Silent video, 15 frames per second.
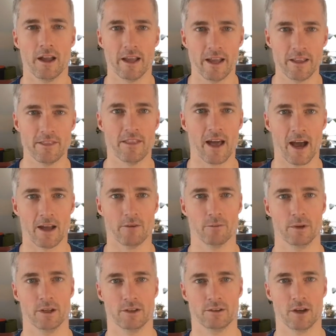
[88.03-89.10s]
In that,
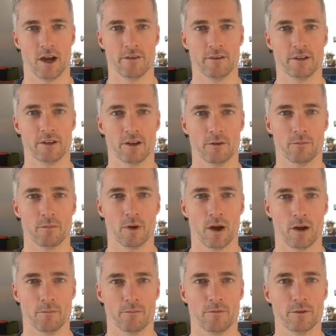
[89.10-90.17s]
we dive into,
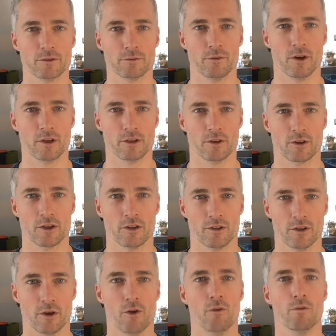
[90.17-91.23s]
first of all, kind of
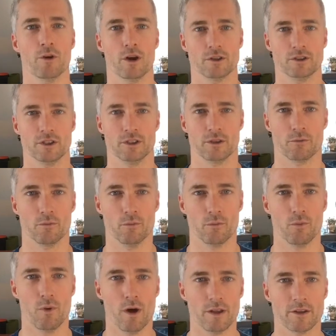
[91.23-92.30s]
the overarching, like
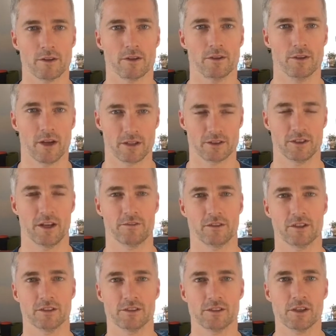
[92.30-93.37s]
what do you actually have to
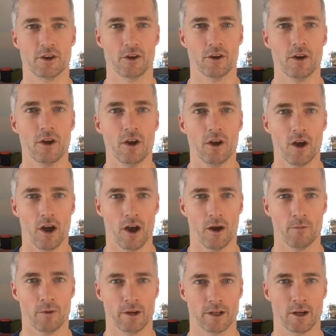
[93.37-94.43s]
consider
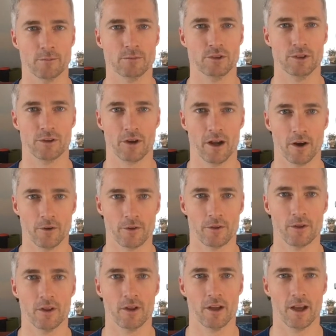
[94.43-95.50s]
when it comes to your health,
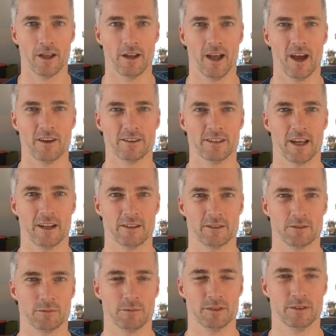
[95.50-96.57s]
and how does that
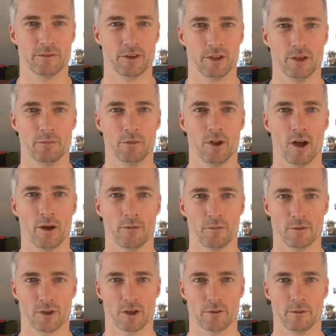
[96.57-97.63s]
specifically apply when
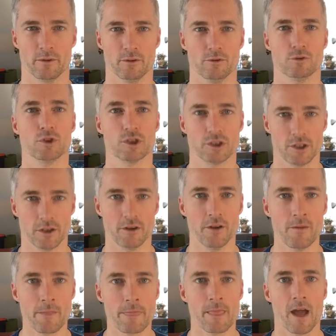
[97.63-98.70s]
we're talking about nutrition?
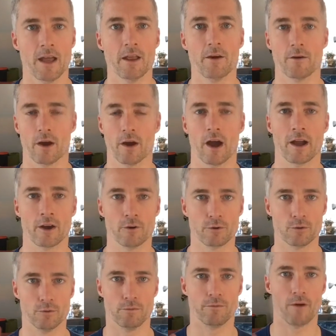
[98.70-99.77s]
And then I go
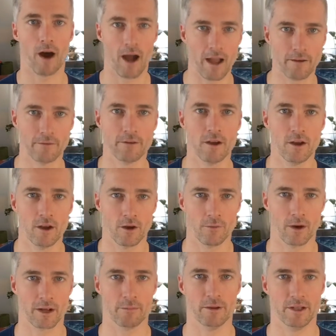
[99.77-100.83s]
through 5
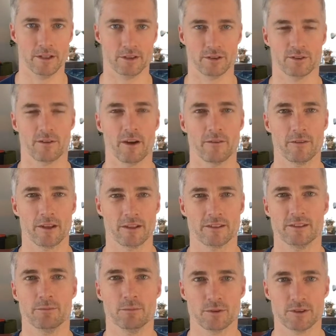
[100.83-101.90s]
recommendations, 5 like
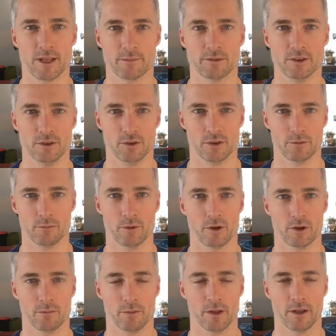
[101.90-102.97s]
simple steps that you can put
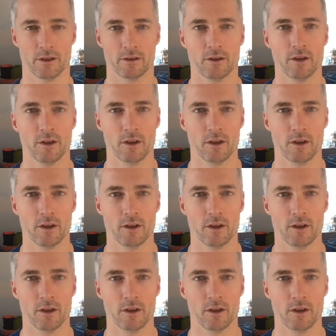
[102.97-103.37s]
into play